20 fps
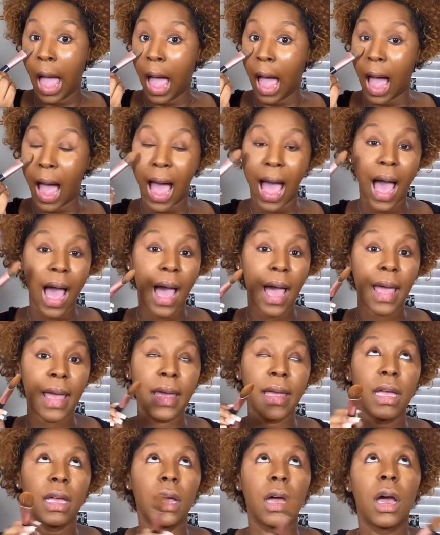
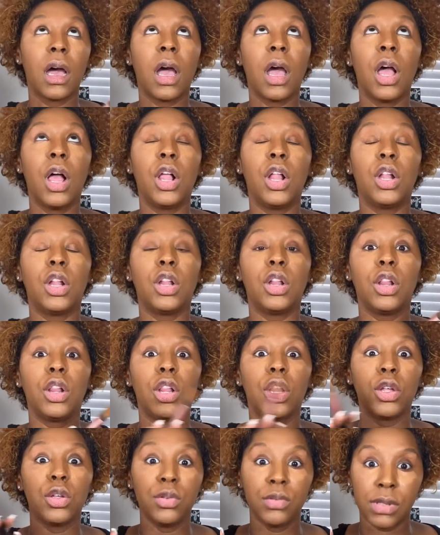I
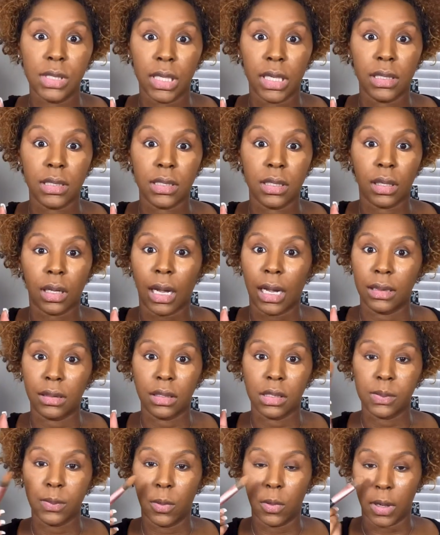lose it at
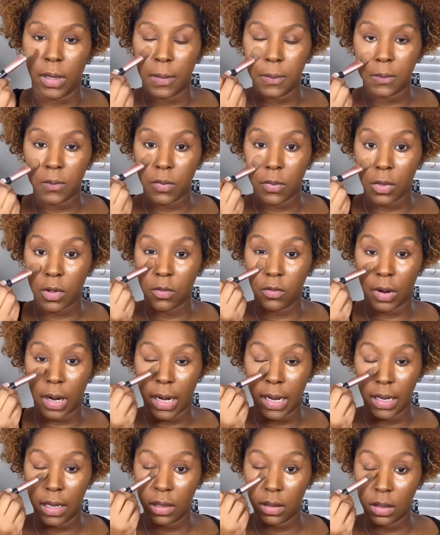this point,
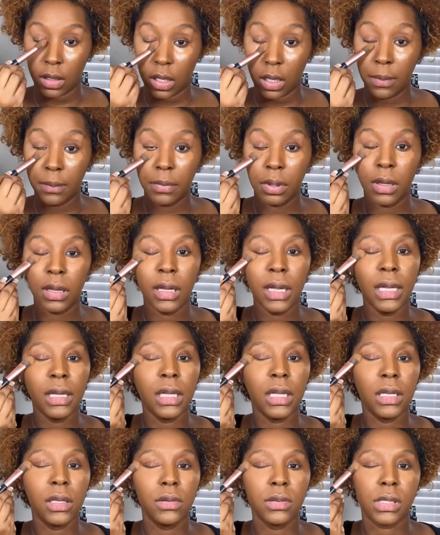right?
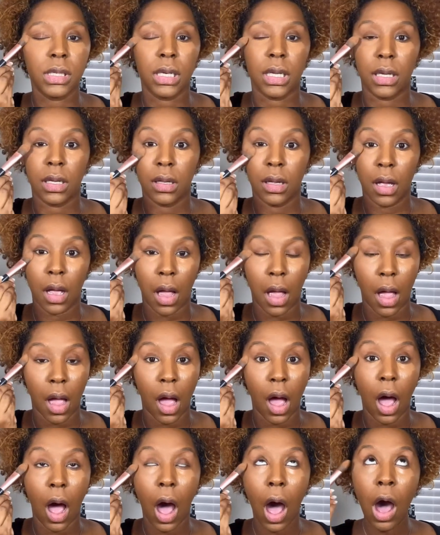Completely losing it.
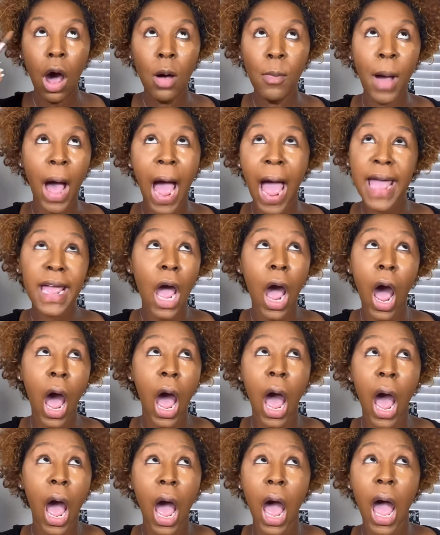Oh my
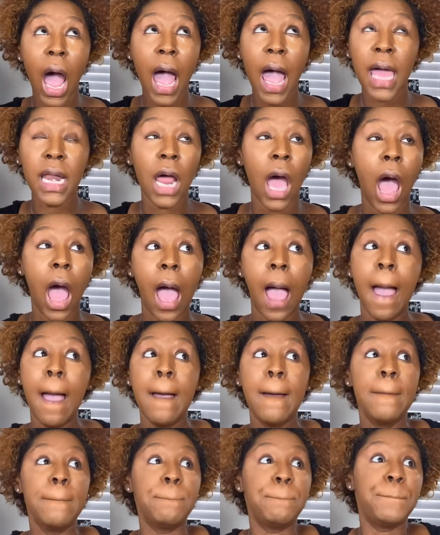God,
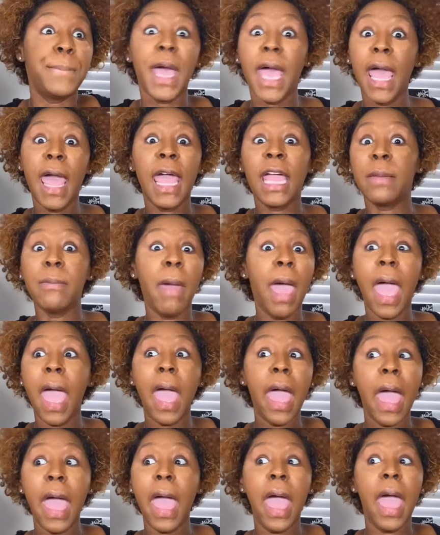big
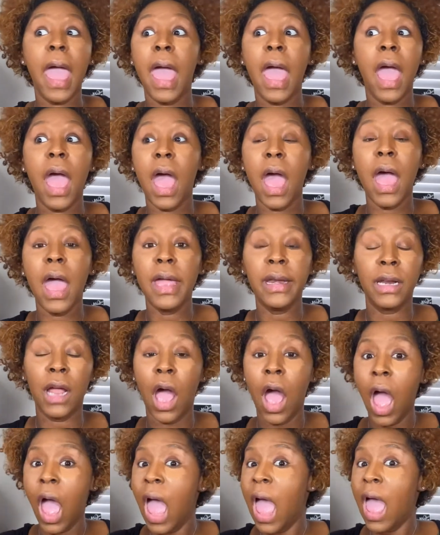man,
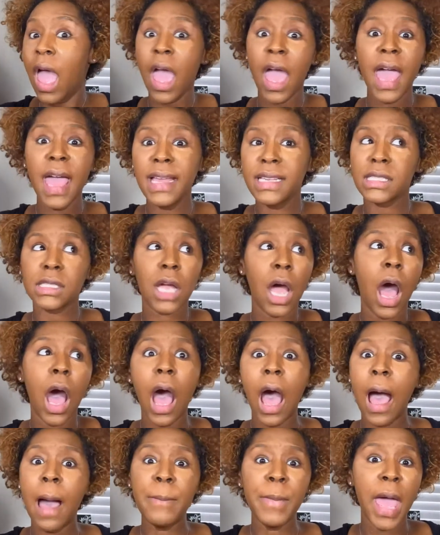he's
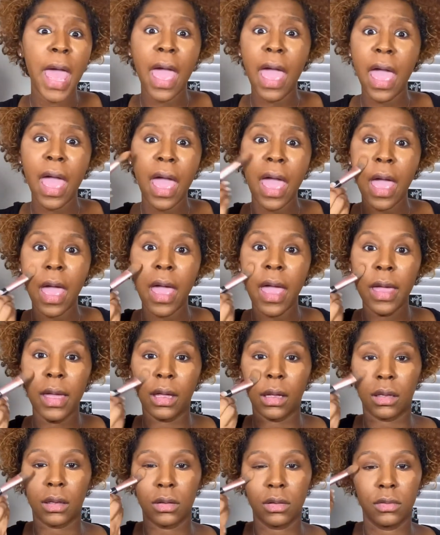
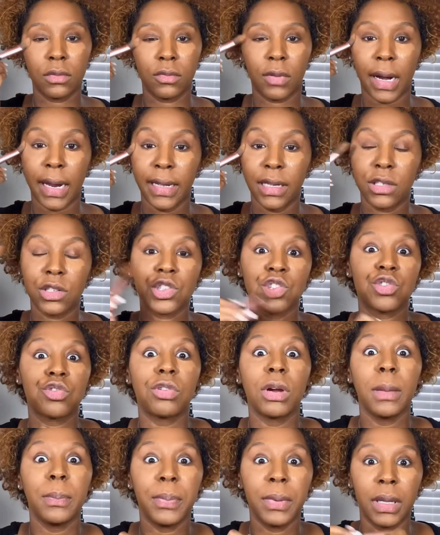coming, right?
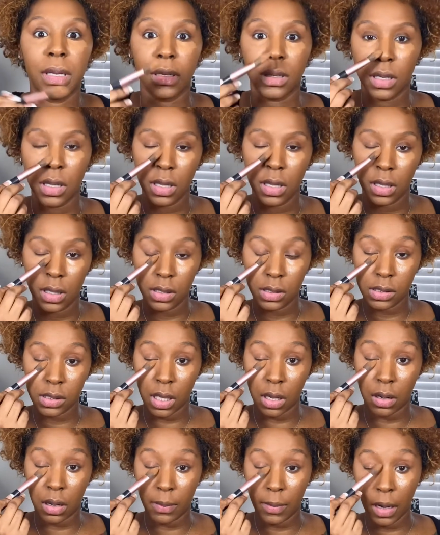Tripping.
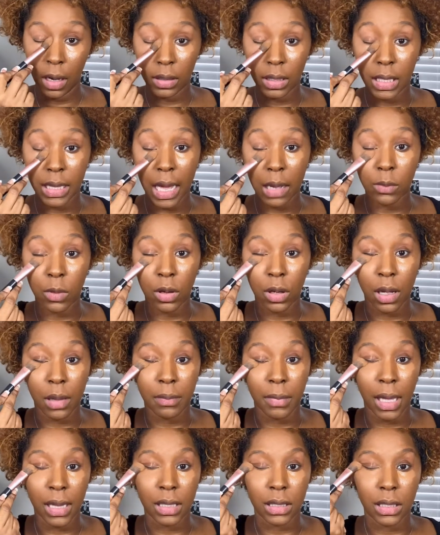So apparently that woke up
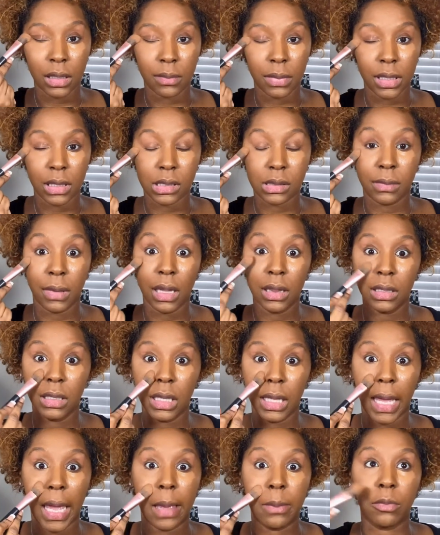Melanie, because Melanie
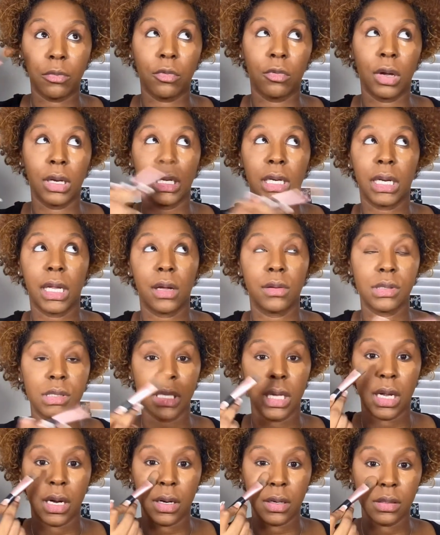came running
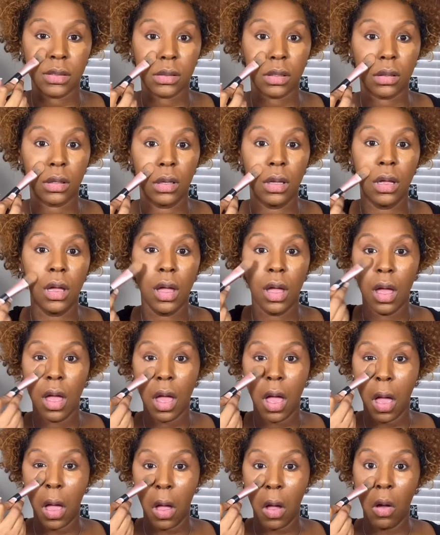downstairs.
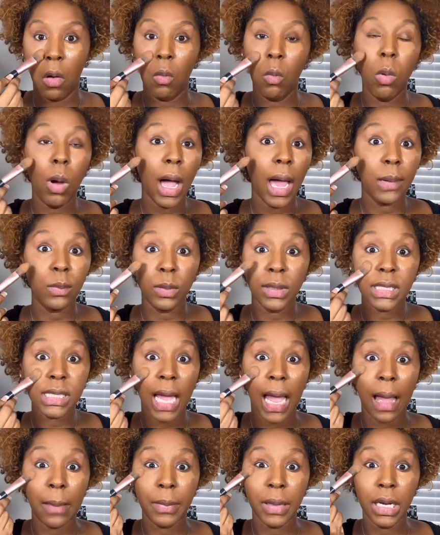What's
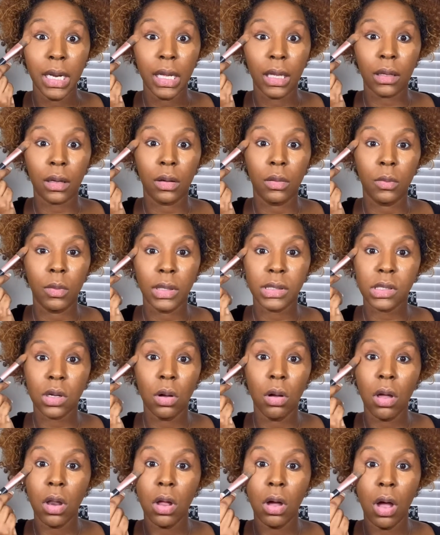happening? What's
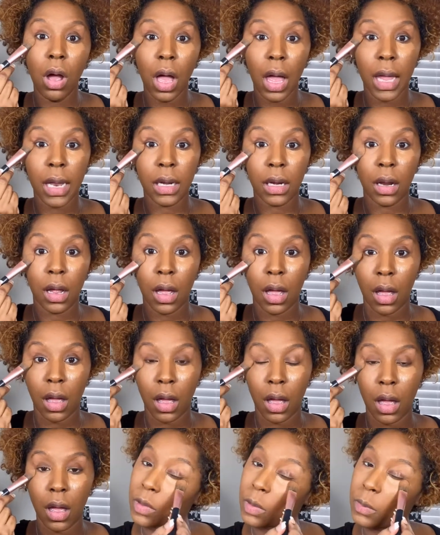going on?
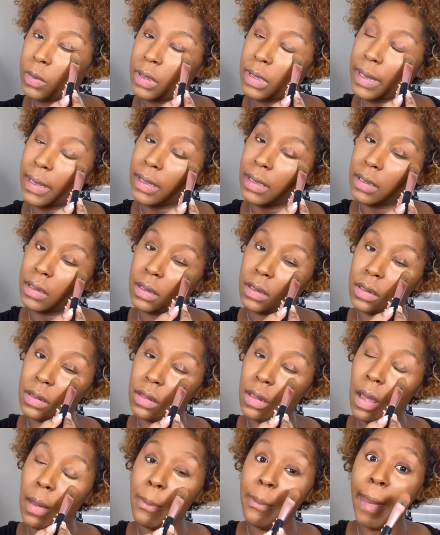We're like,
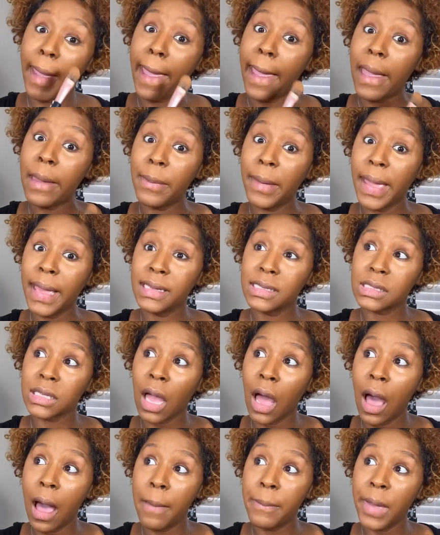the baby's
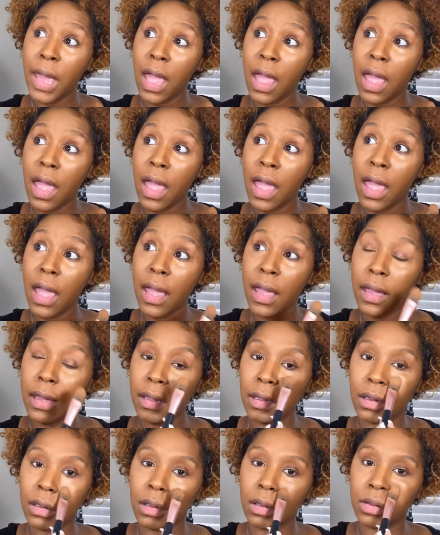coming,